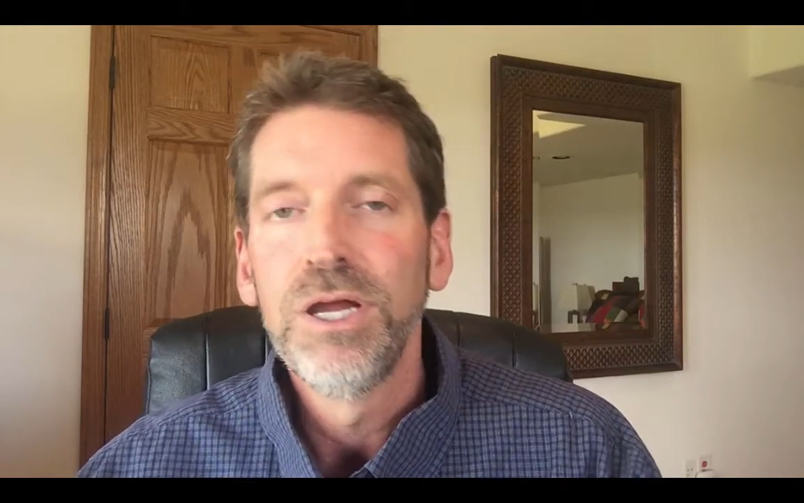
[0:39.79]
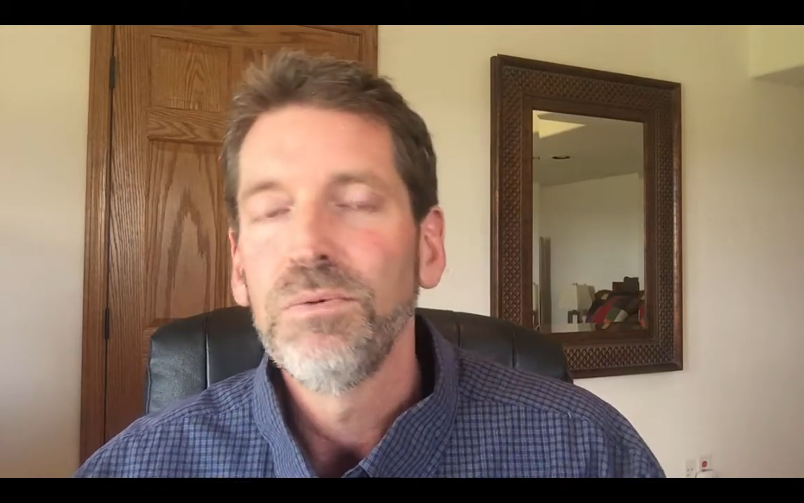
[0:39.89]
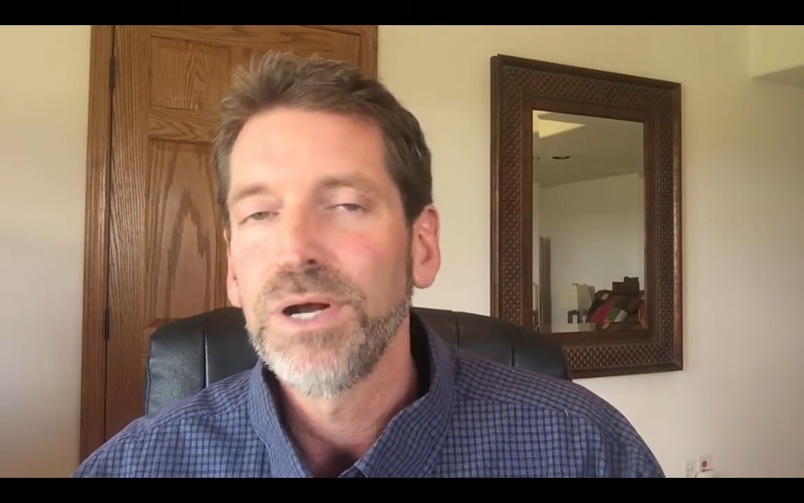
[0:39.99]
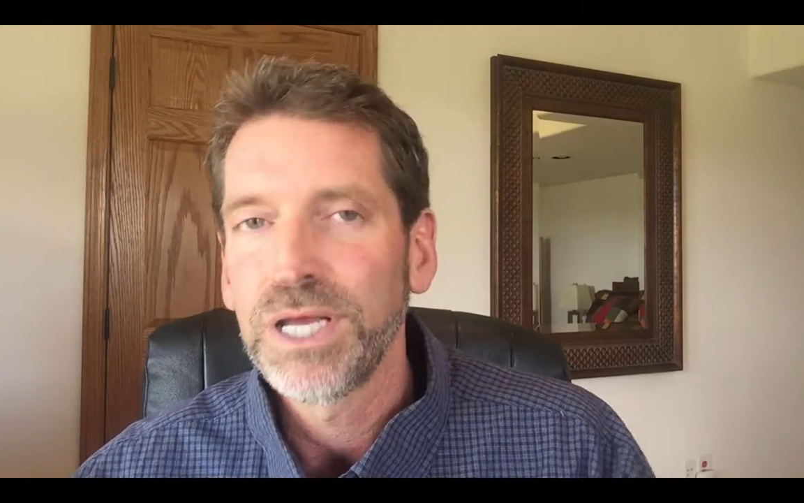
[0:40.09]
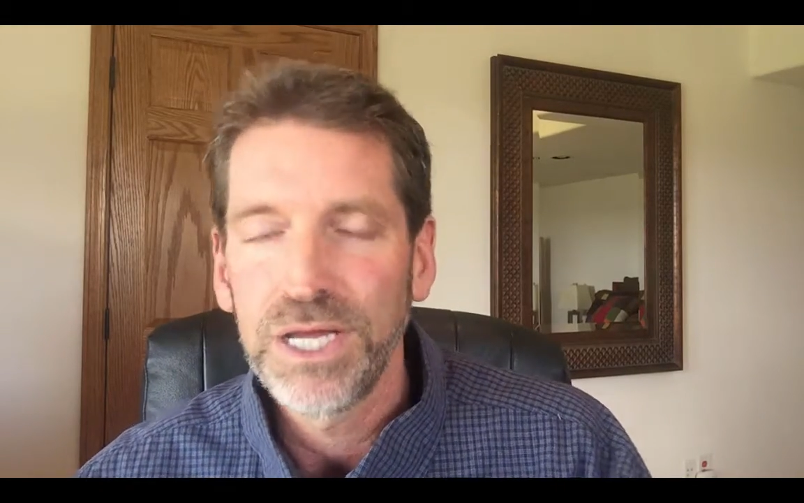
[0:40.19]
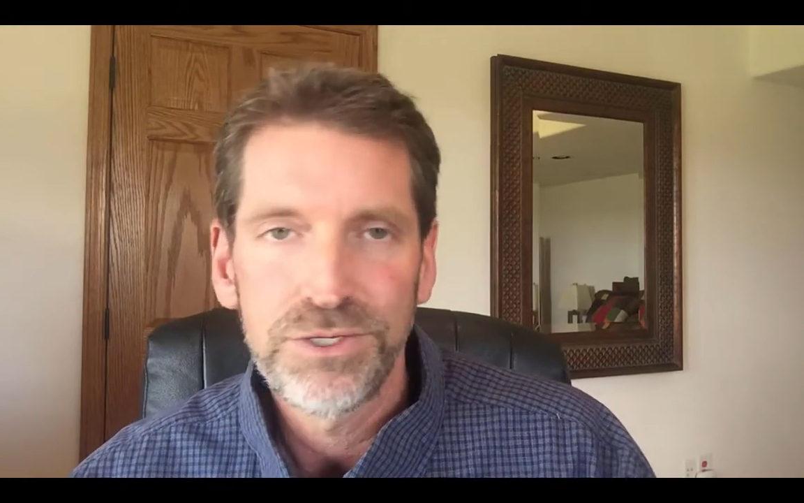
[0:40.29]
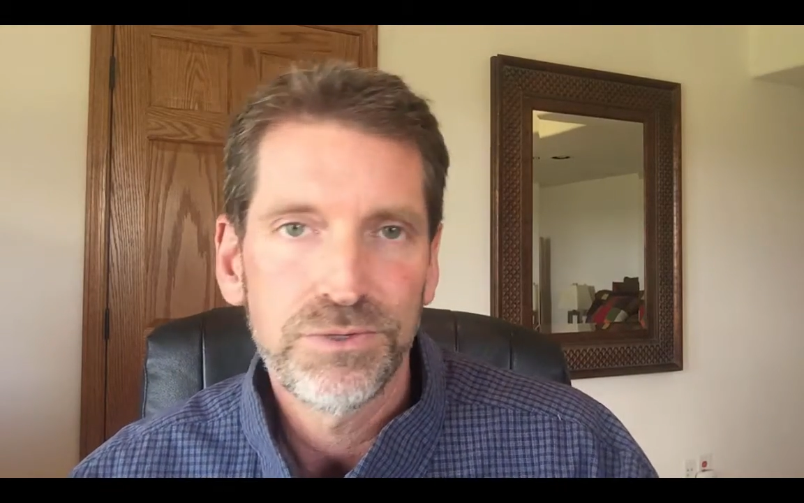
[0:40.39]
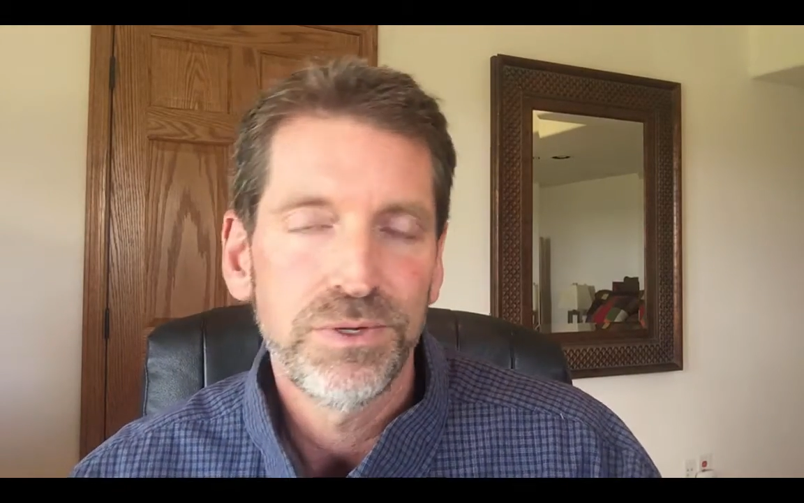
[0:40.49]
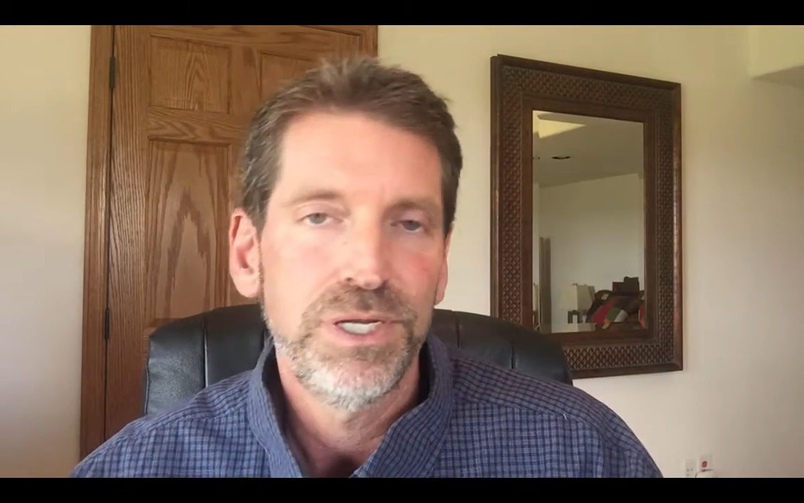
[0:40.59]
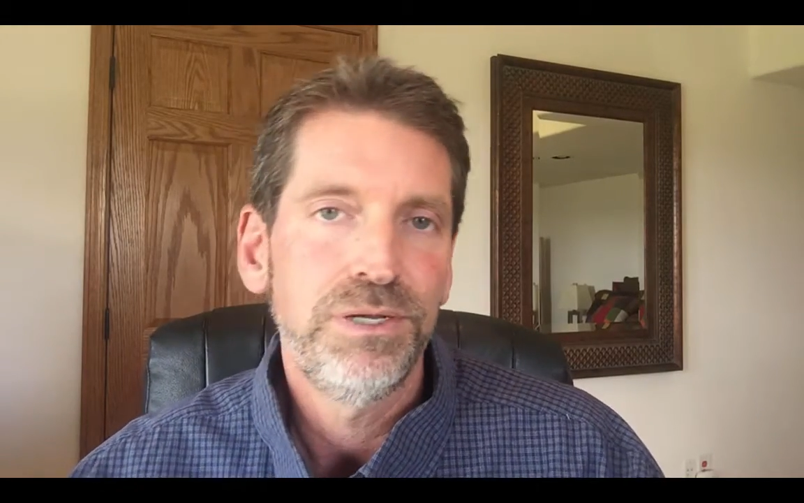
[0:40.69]
what
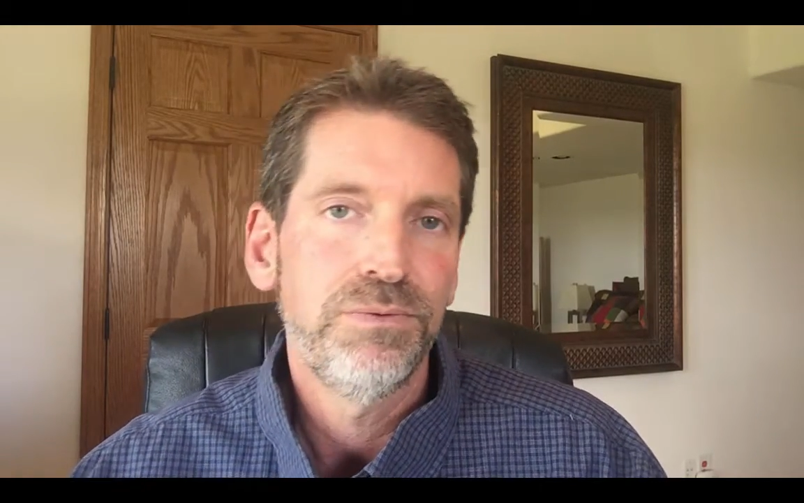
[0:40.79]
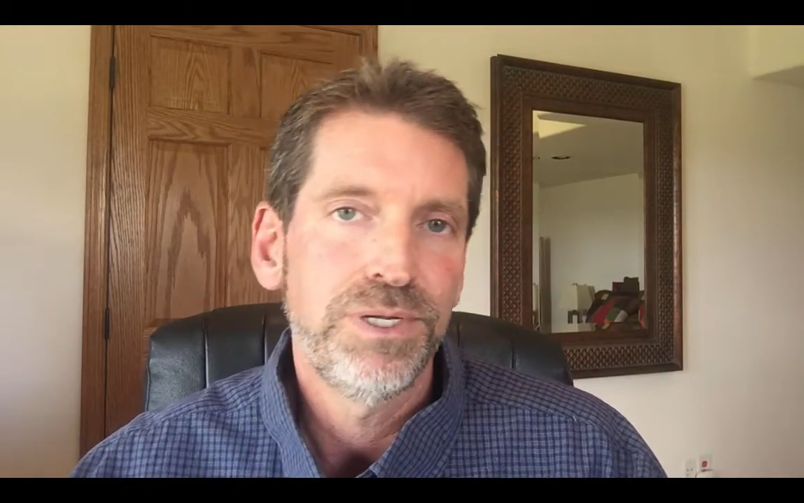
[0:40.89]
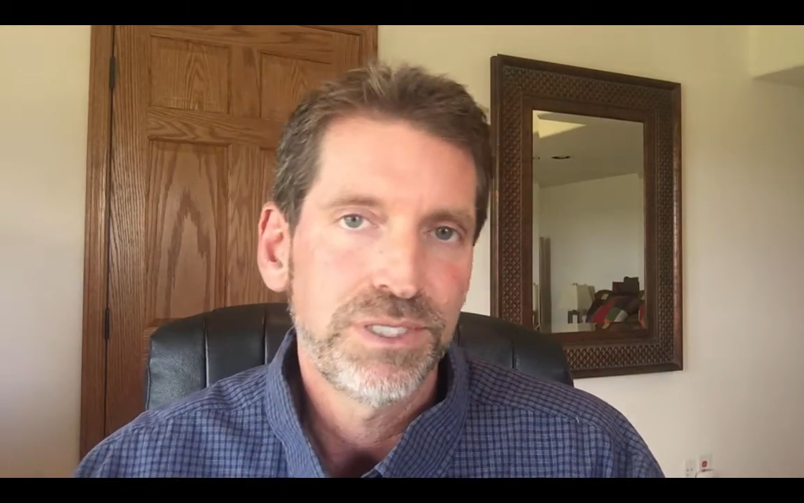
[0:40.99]
country, what